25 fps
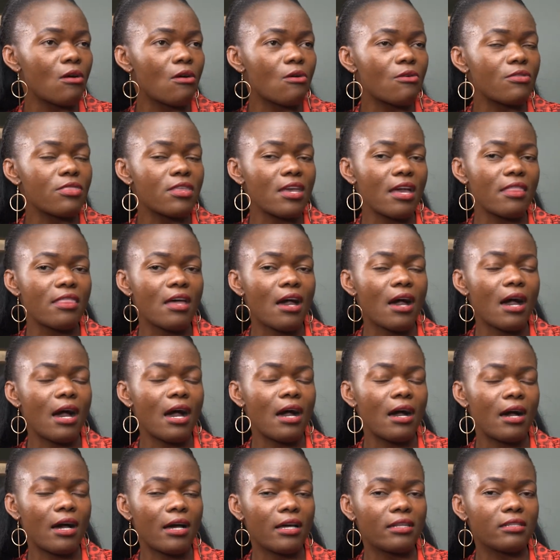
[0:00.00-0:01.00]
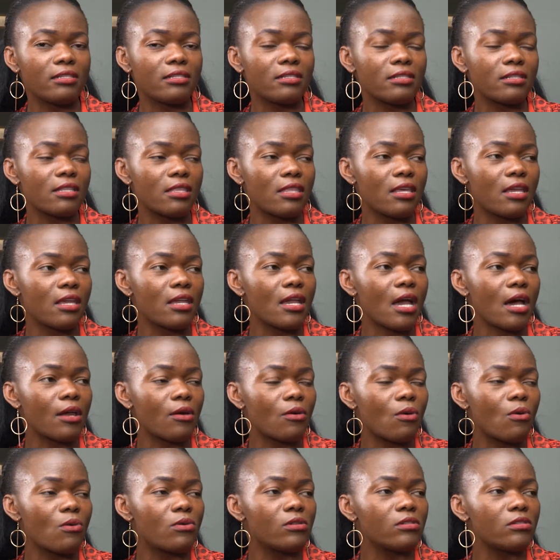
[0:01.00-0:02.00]
on the other hand, they
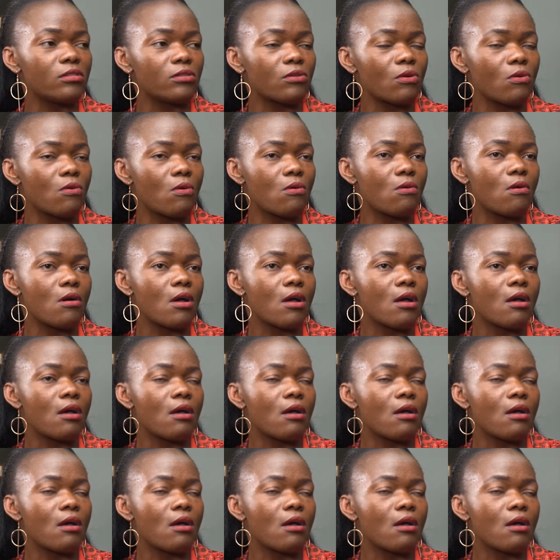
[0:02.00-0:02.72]
are also